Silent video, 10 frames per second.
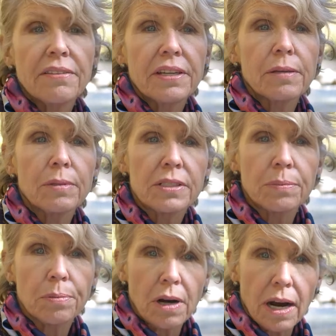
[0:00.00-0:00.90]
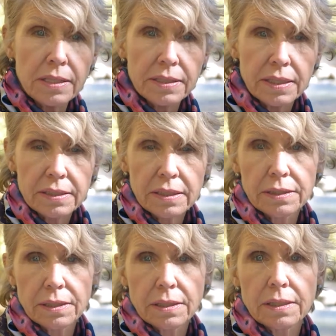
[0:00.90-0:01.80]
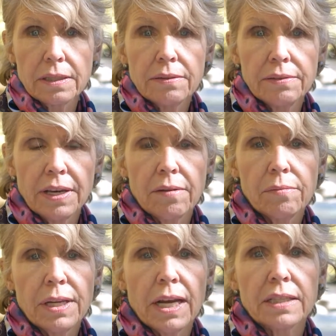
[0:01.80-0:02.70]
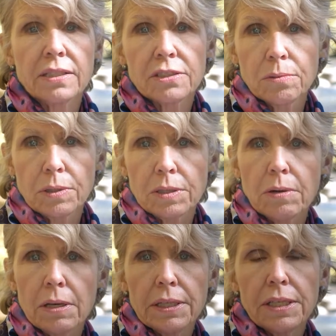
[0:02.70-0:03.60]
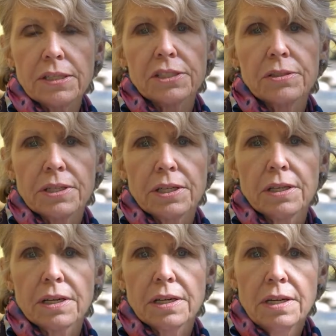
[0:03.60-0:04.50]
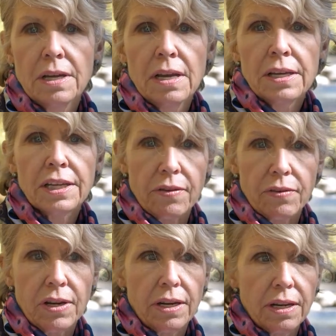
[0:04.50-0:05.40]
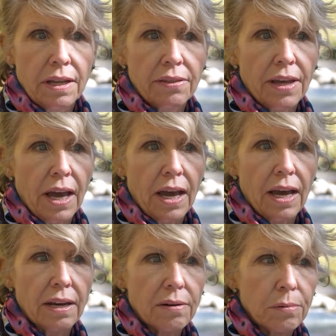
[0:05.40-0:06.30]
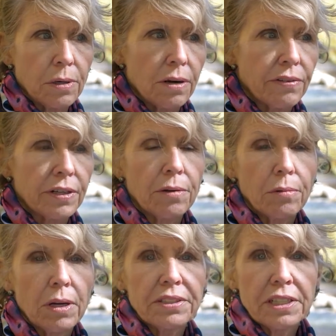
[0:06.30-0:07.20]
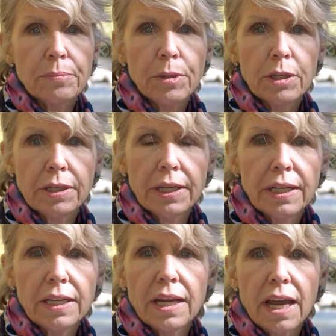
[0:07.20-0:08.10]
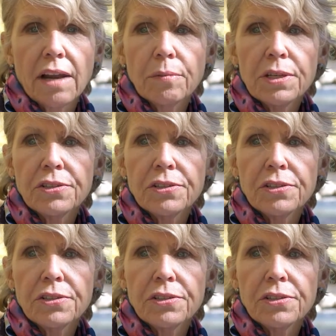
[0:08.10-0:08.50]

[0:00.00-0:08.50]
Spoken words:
think it was surprising to learn that we had such water quality issues here, given that we're a very wealthy community and we